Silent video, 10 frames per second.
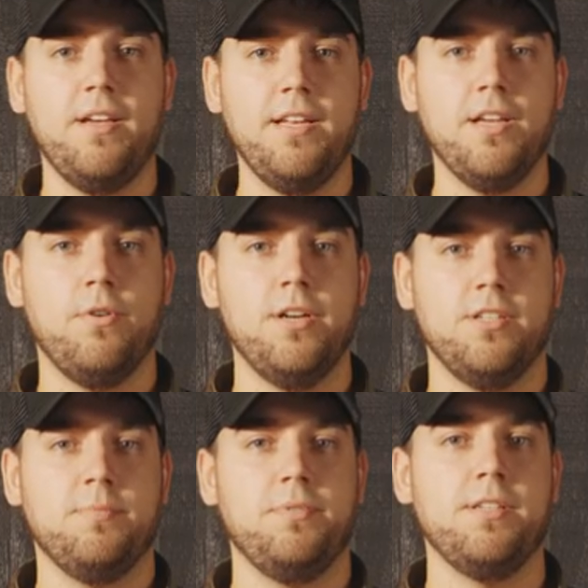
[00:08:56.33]
have any
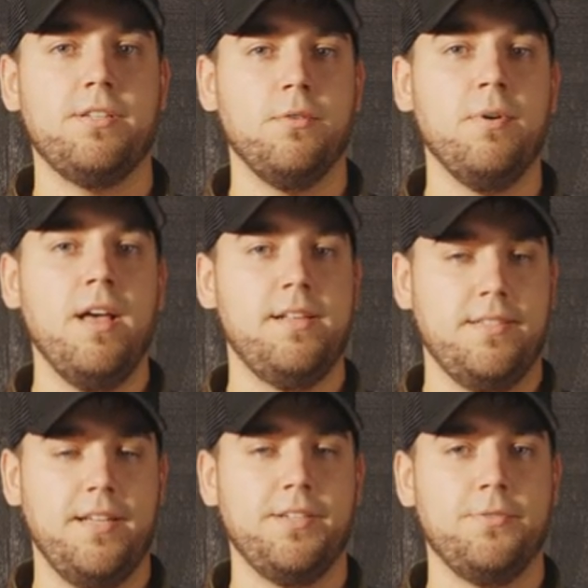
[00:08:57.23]
questions, please don't
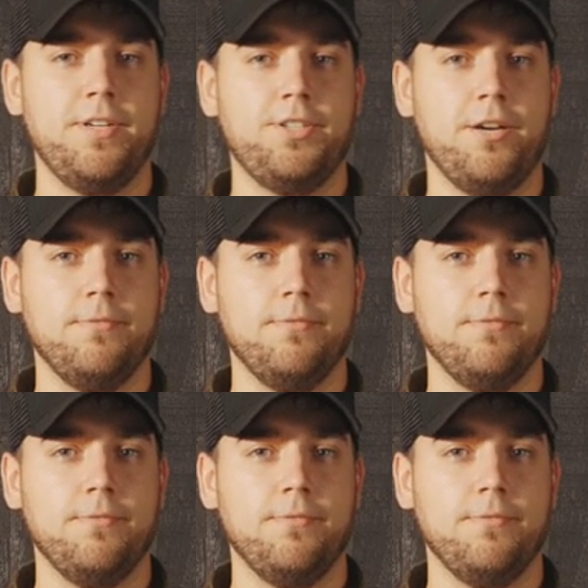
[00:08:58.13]
hesitate to reach